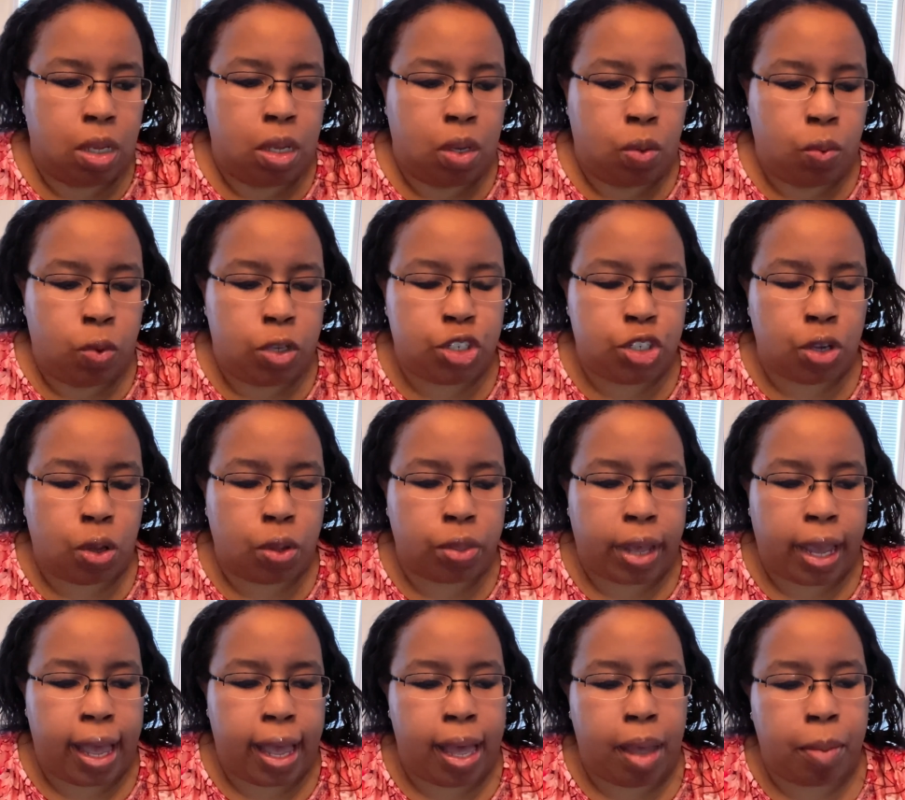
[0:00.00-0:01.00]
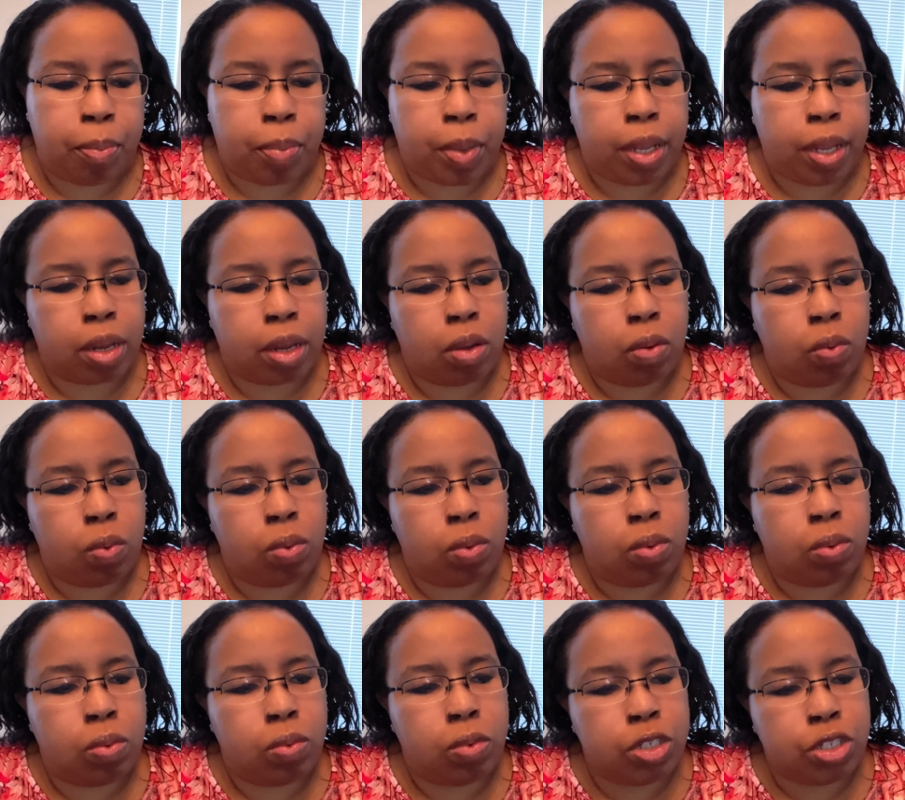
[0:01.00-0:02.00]
which all they had, but
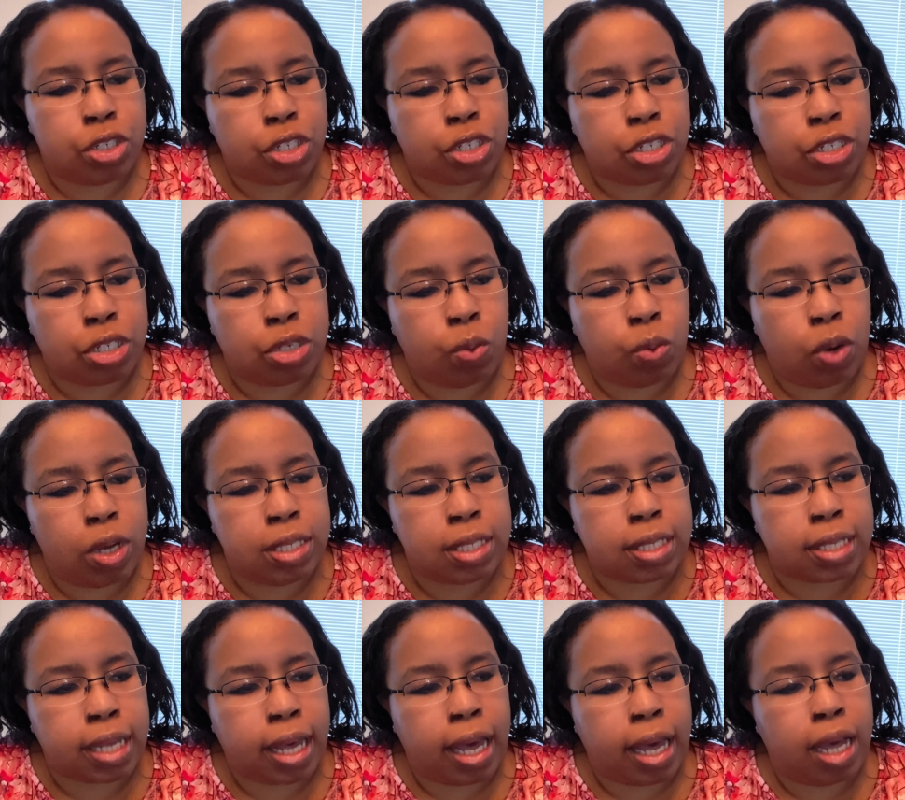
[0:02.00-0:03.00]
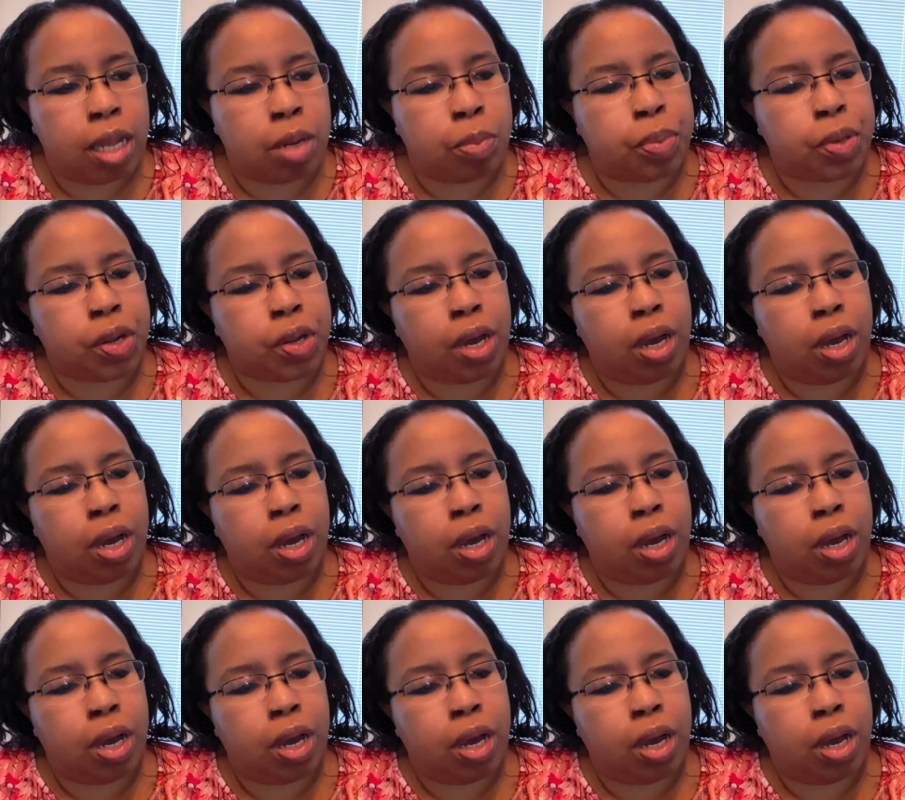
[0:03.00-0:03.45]
which ones they had. But